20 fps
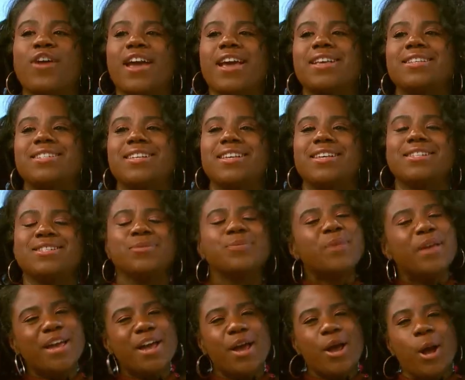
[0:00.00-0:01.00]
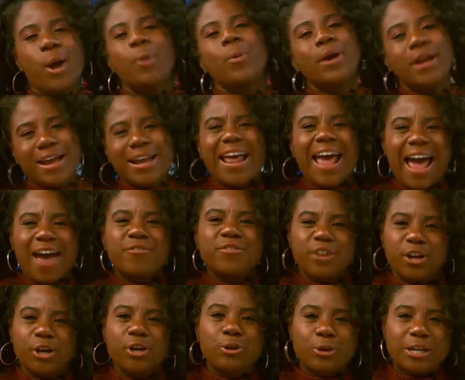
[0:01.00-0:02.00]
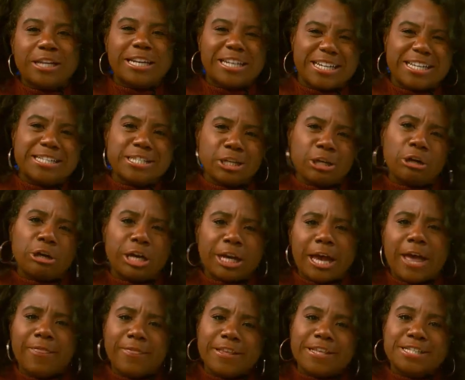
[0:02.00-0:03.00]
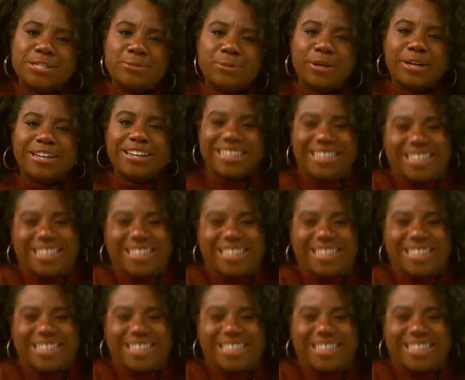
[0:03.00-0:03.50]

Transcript: phrase is we're gonna have to agree to disagree on this one.